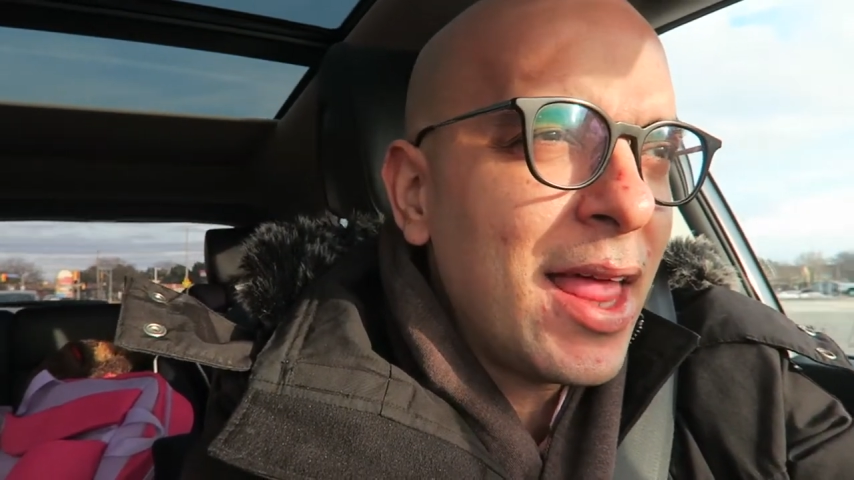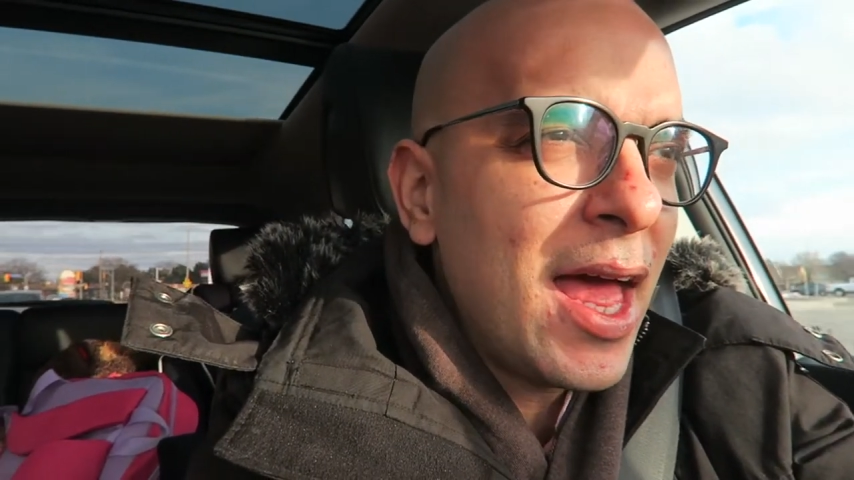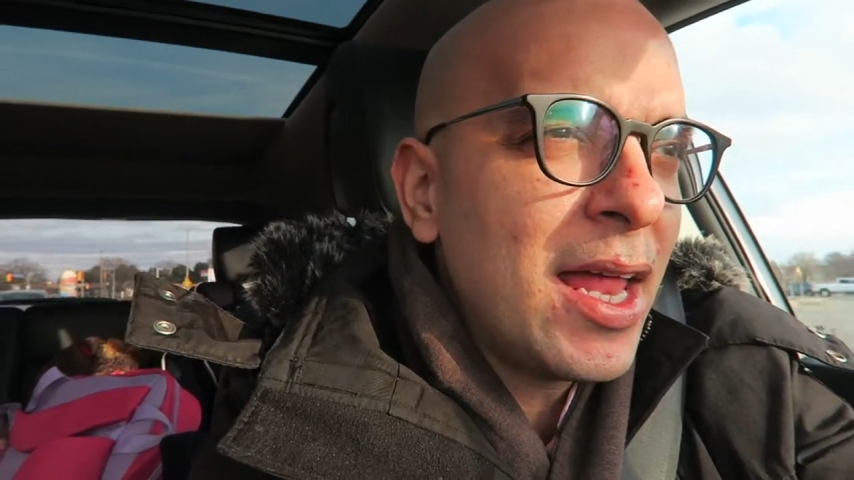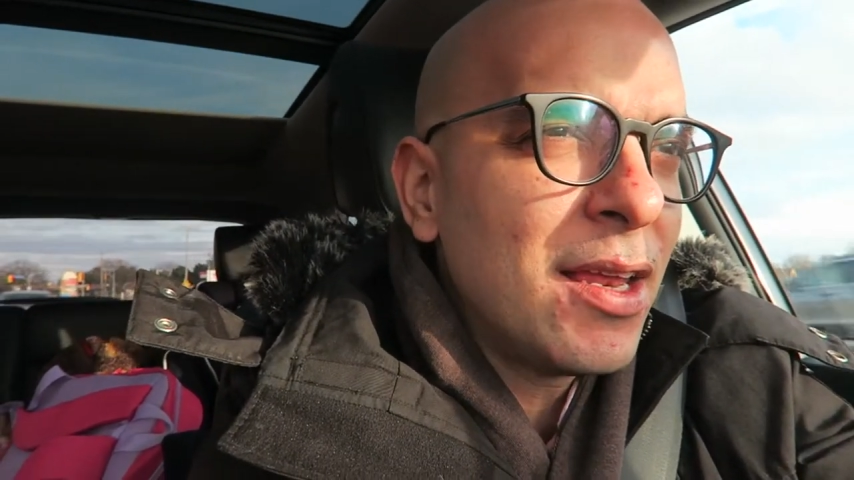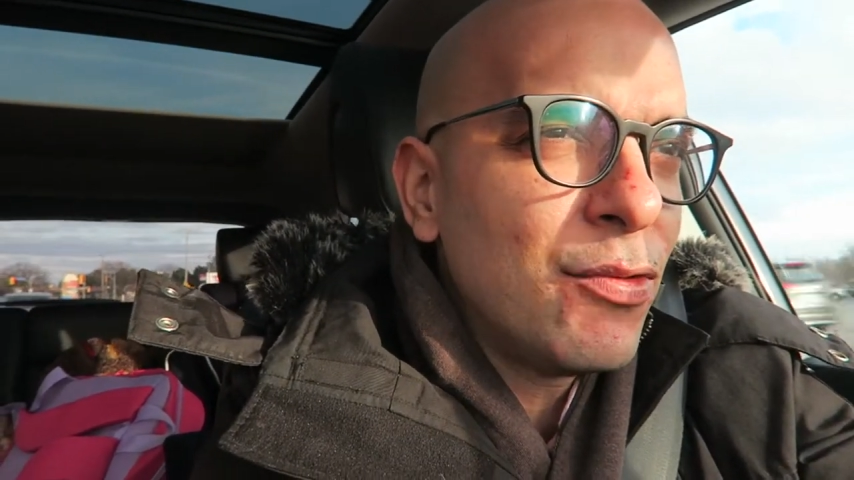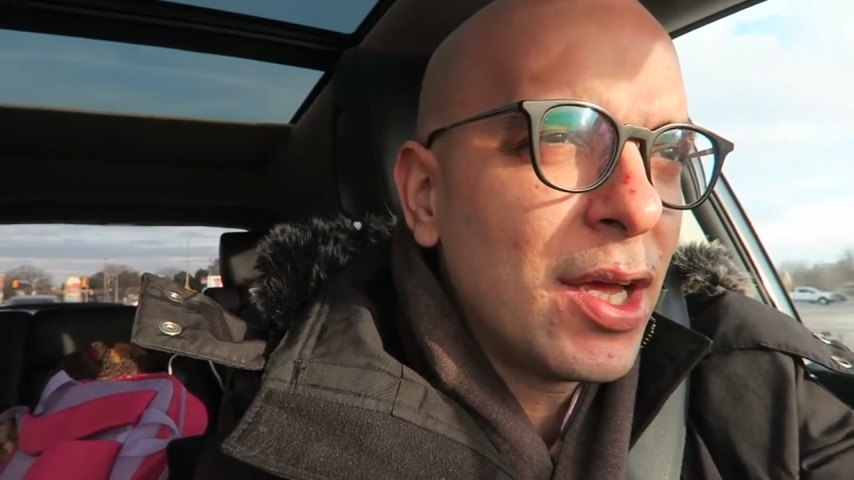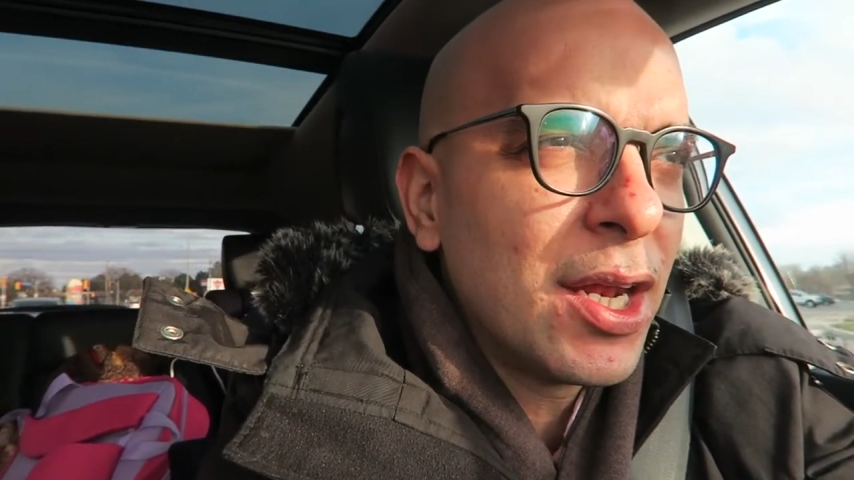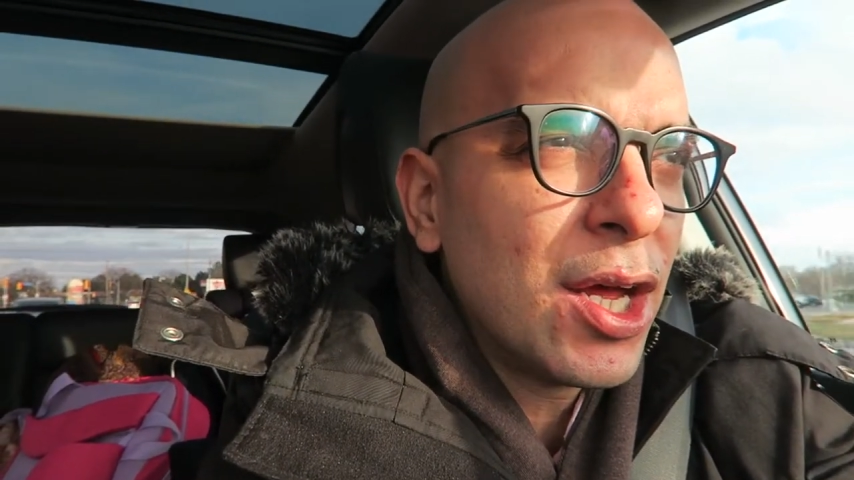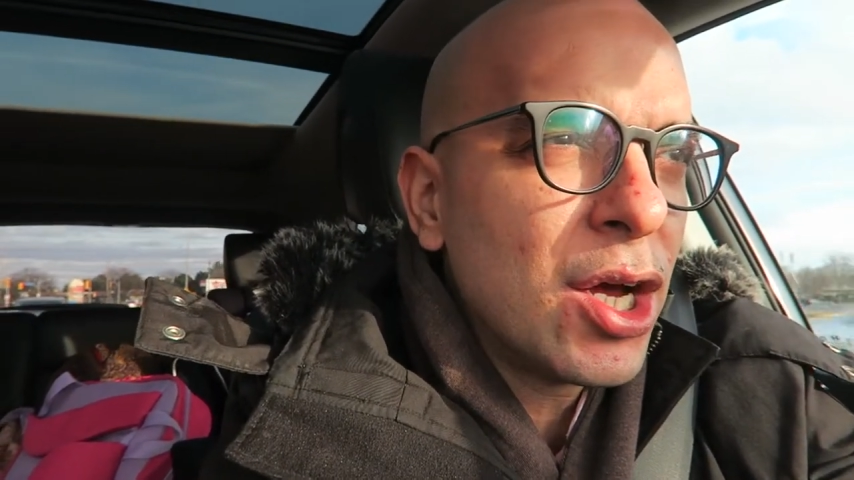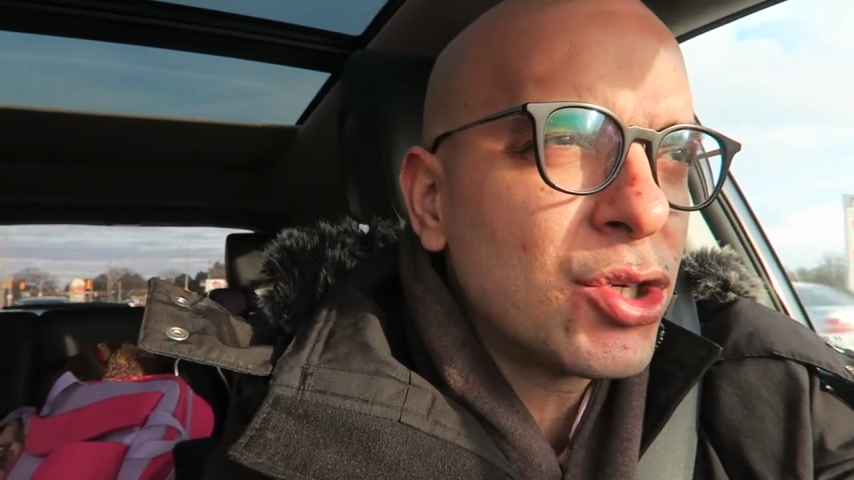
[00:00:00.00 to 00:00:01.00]
then we're
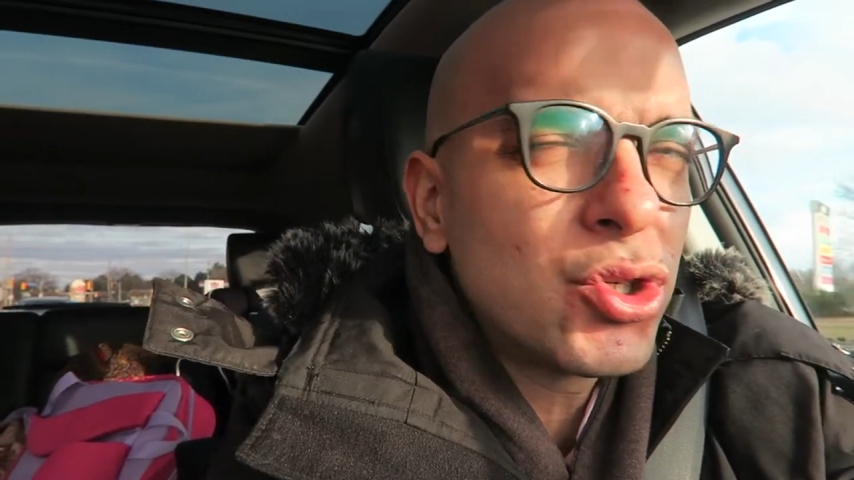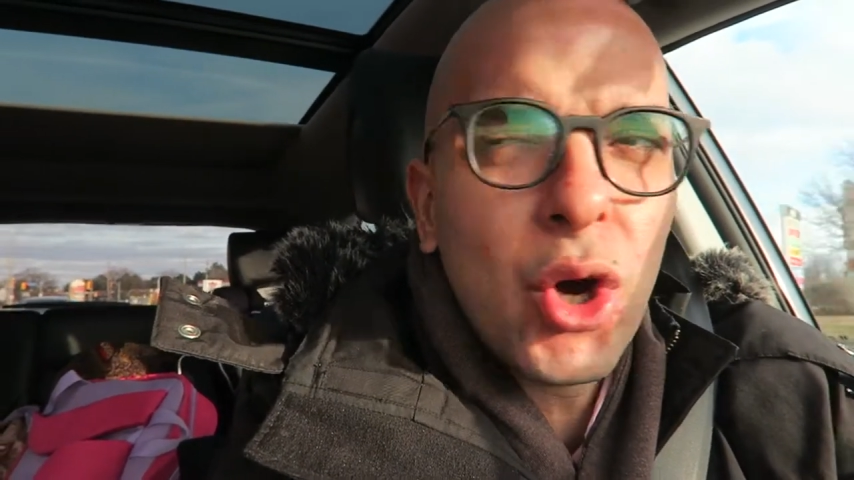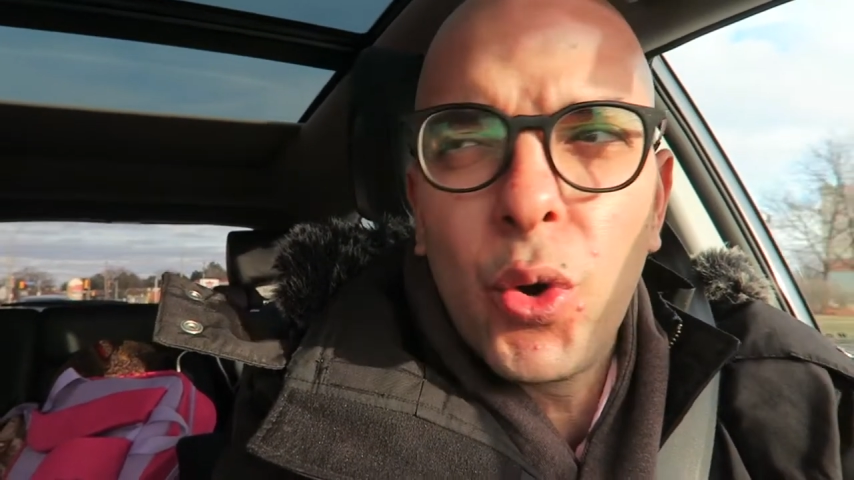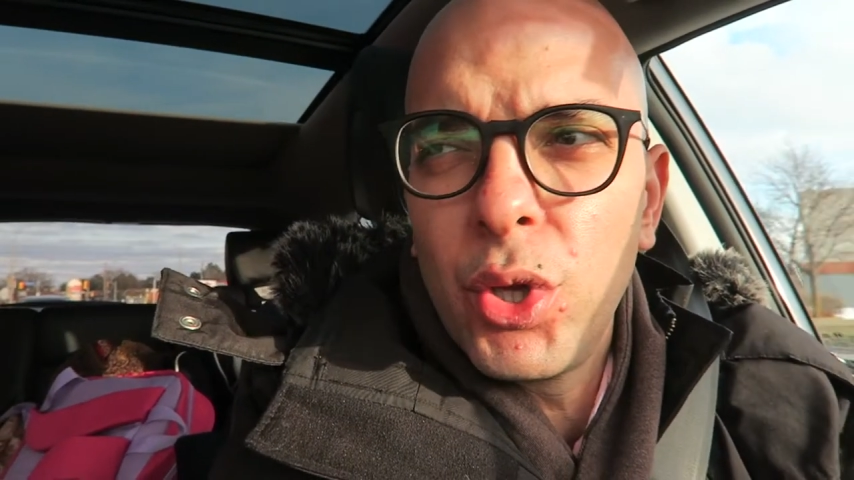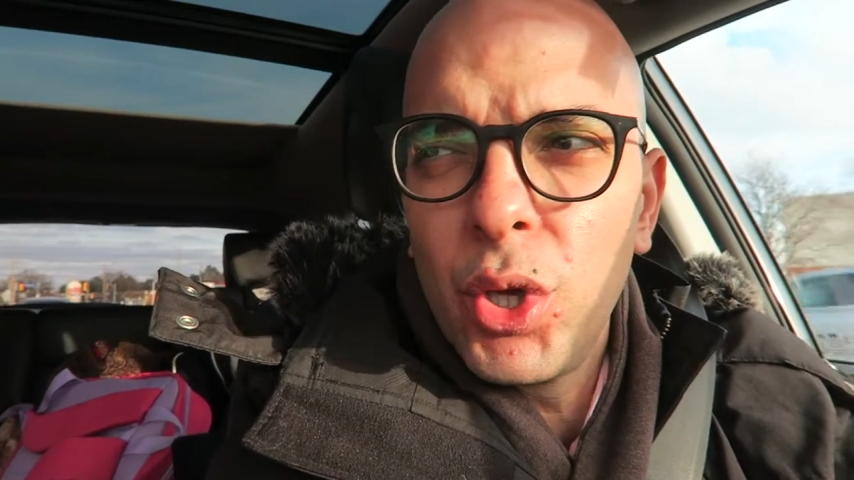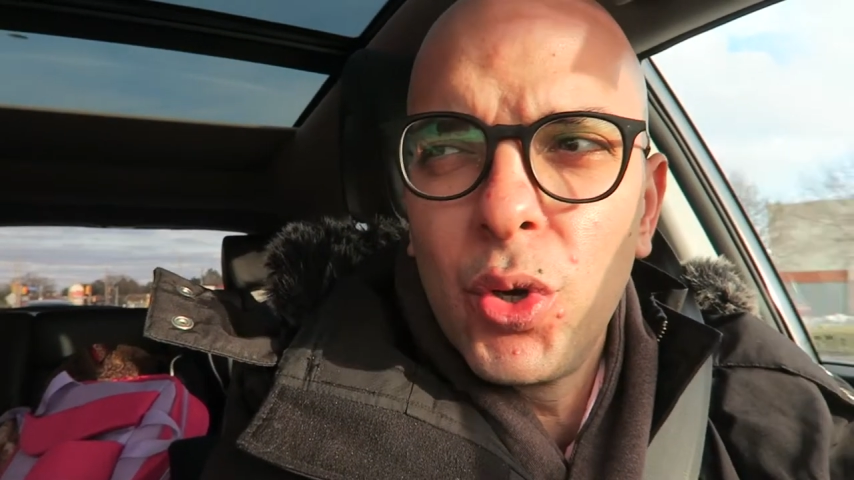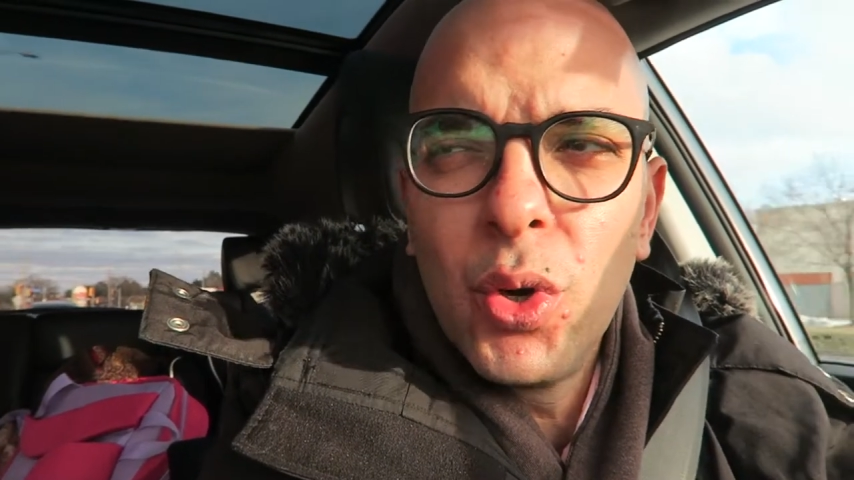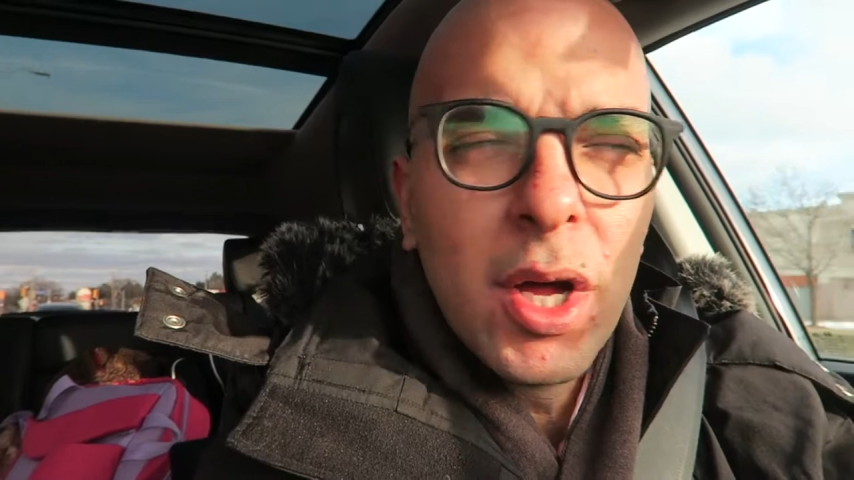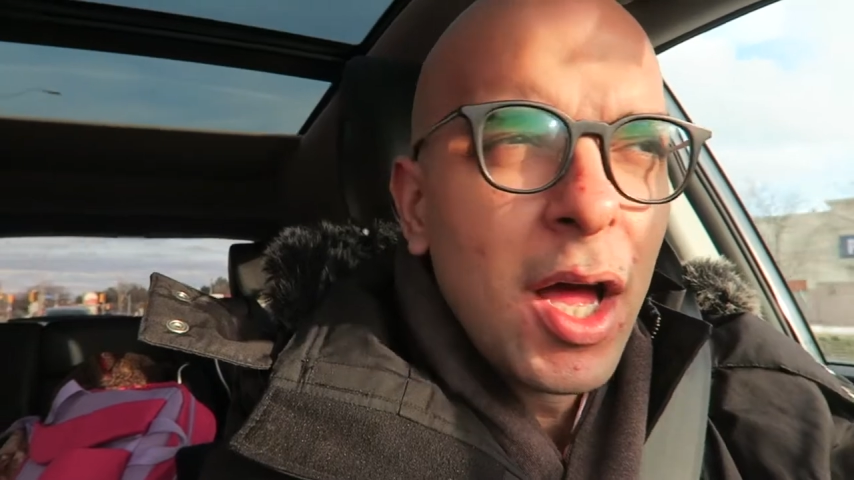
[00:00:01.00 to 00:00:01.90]
gonna show you